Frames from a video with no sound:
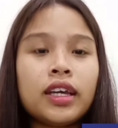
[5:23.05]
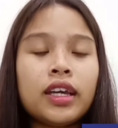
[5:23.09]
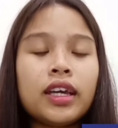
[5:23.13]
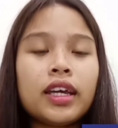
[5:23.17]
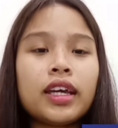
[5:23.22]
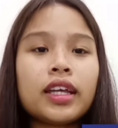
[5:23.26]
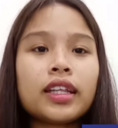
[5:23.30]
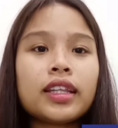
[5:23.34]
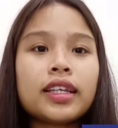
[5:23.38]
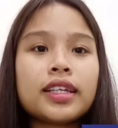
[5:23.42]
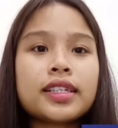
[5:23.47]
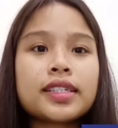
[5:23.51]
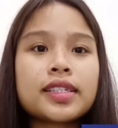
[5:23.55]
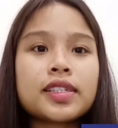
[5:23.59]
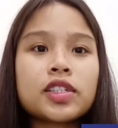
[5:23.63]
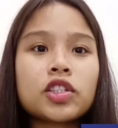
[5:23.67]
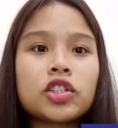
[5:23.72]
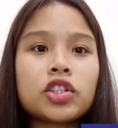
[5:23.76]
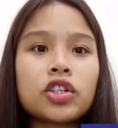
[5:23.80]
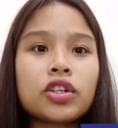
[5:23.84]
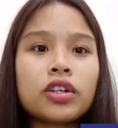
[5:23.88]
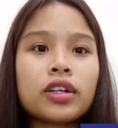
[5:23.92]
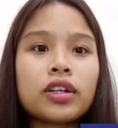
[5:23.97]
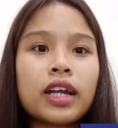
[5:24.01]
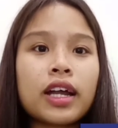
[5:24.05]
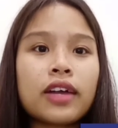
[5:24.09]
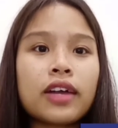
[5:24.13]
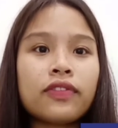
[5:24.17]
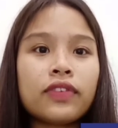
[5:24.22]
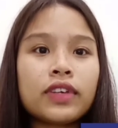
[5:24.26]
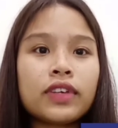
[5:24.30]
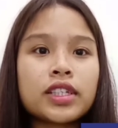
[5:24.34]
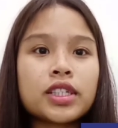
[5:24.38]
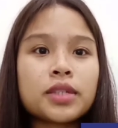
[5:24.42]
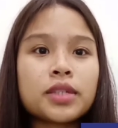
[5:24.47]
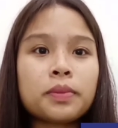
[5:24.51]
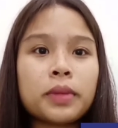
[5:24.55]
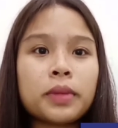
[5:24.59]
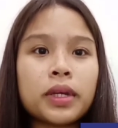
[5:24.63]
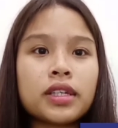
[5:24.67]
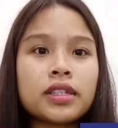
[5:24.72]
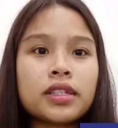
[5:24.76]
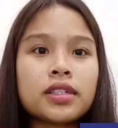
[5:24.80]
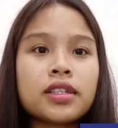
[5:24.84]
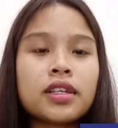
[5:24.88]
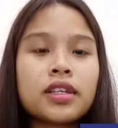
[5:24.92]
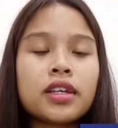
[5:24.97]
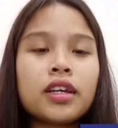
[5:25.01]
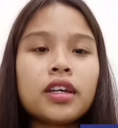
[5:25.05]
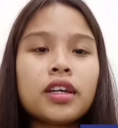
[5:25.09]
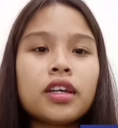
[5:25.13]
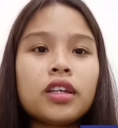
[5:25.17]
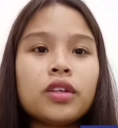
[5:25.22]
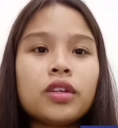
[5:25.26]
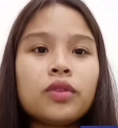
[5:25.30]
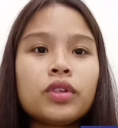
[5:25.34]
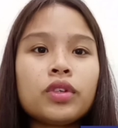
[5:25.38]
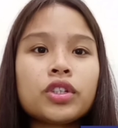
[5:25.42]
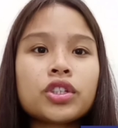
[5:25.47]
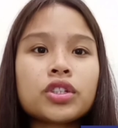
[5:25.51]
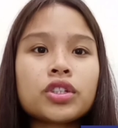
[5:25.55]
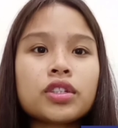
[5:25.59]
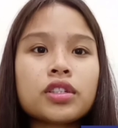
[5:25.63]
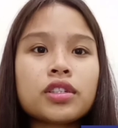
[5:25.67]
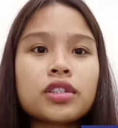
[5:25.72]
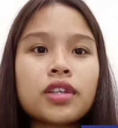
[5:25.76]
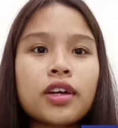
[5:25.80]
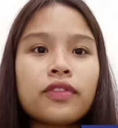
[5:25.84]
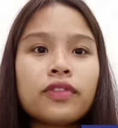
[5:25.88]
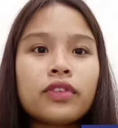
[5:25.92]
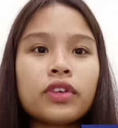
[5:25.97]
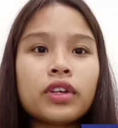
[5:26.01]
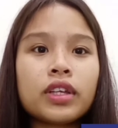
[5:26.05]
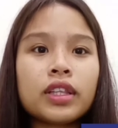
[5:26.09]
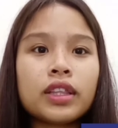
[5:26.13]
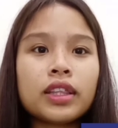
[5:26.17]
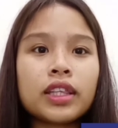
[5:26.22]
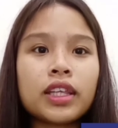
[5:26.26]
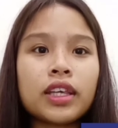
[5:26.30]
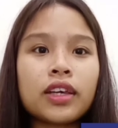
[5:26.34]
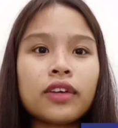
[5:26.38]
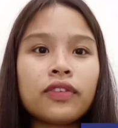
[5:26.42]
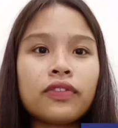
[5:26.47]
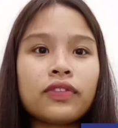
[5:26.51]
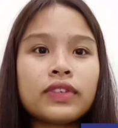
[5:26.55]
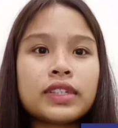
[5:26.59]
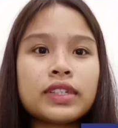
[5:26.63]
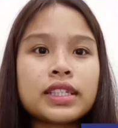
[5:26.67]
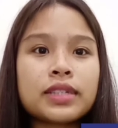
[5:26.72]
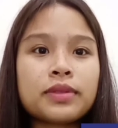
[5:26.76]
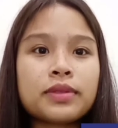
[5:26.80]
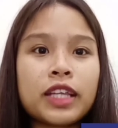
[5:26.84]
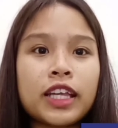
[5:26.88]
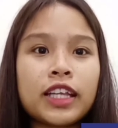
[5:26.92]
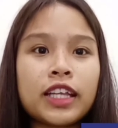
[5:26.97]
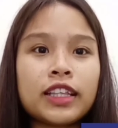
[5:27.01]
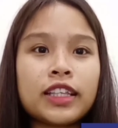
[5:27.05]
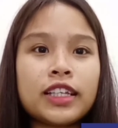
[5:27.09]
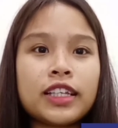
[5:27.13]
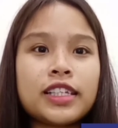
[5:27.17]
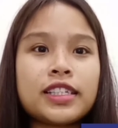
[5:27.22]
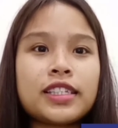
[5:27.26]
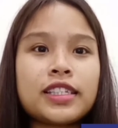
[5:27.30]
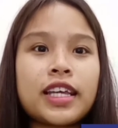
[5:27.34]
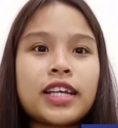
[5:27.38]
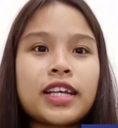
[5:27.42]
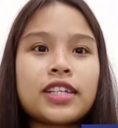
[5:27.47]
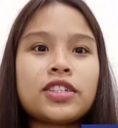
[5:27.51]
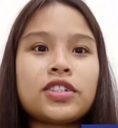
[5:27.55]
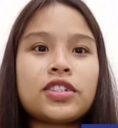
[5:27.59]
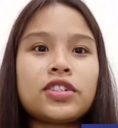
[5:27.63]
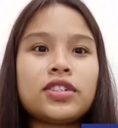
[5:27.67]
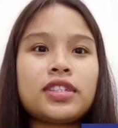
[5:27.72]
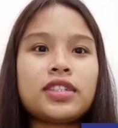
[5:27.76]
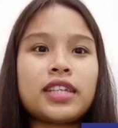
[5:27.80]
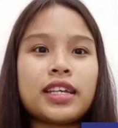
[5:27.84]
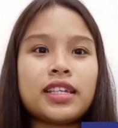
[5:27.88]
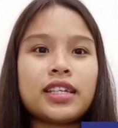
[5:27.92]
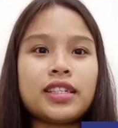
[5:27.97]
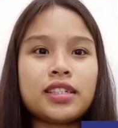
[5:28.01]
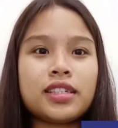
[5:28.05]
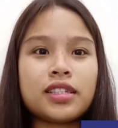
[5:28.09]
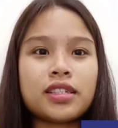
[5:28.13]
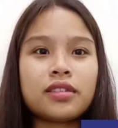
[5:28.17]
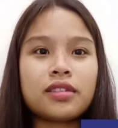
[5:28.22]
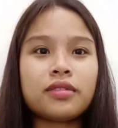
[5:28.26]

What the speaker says: It is a geographic space in which the sovereignty of a state is exercised.